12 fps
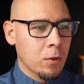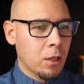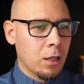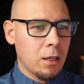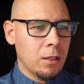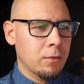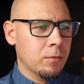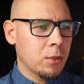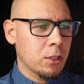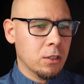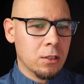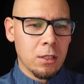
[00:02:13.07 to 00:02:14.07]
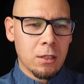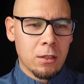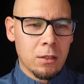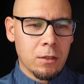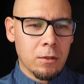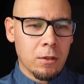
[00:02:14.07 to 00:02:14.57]
Okay, this is it.
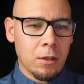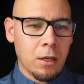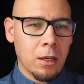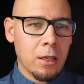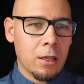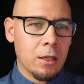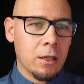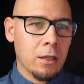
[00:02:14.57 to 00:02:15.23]
Click,